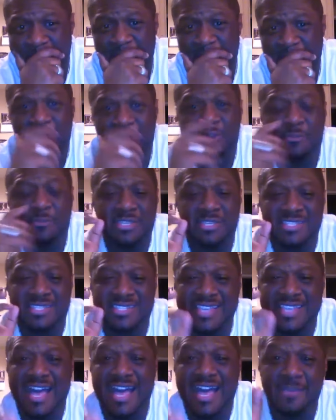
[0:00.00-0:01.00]
The
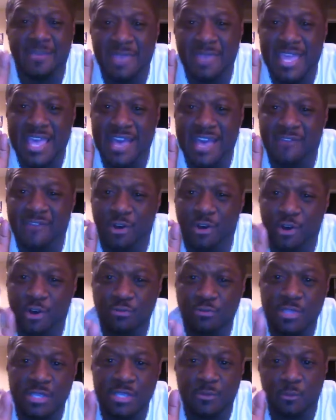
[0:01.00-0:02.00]
Massai may have
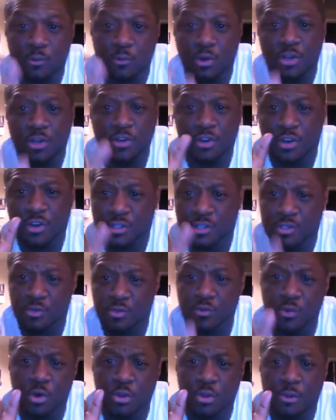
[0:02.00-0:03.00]
only one or two
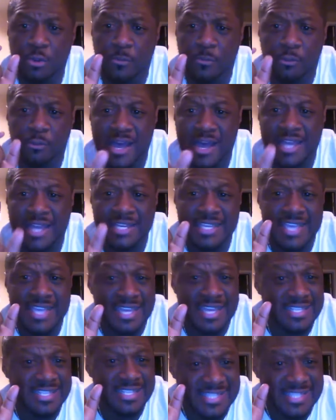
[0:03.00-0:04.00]
Olubwani at a
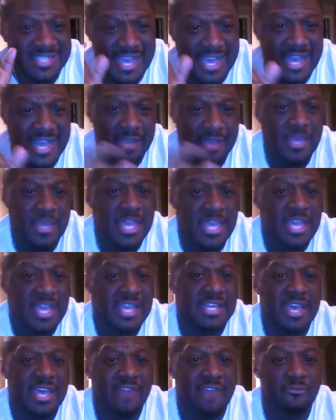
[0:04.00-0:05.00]
time, and
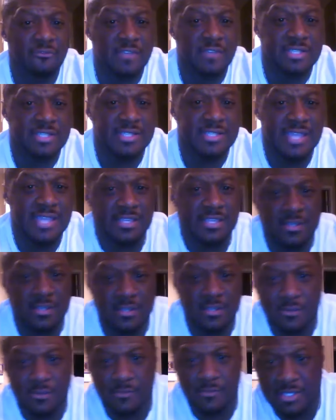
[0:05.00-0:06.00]
every section of the
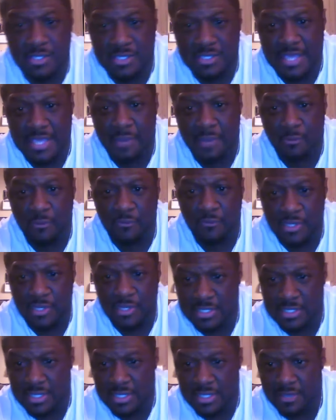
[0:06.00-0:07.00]
Massai will
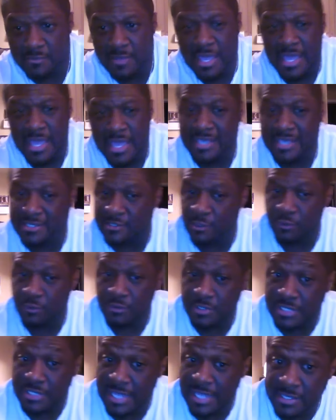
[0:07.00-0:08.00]
visit him at certain
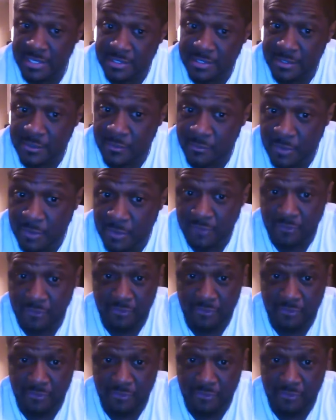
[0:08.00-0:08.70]
days of the month.